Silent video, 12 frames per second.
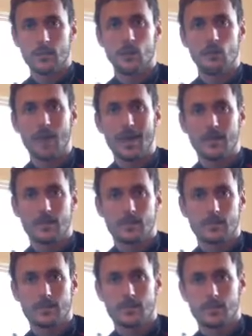New
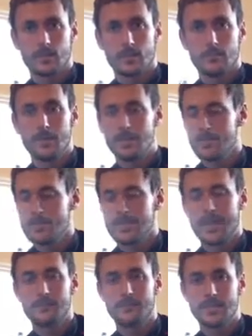Balance Minimus
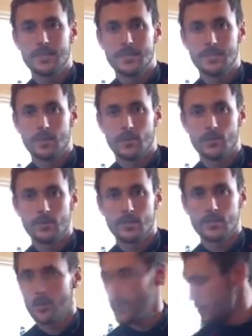
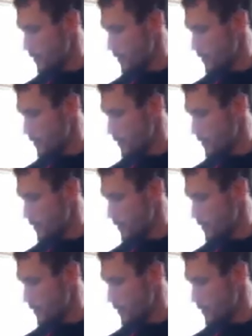MT00,